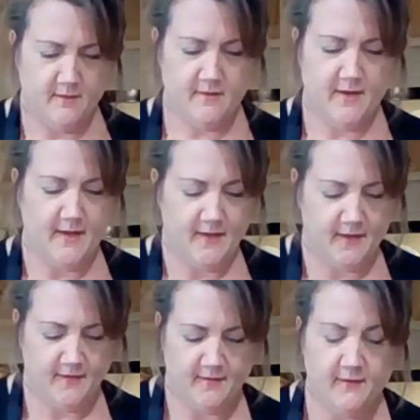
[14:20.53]

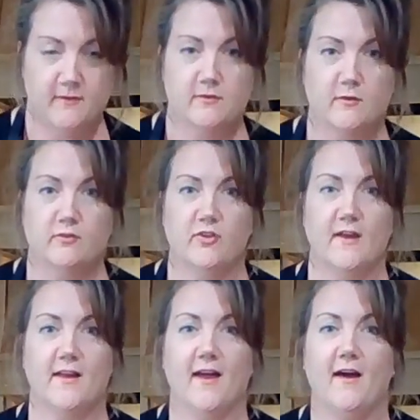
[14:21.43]
Okay, so
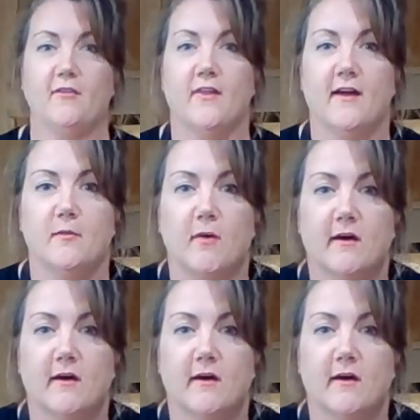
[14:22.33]
check out that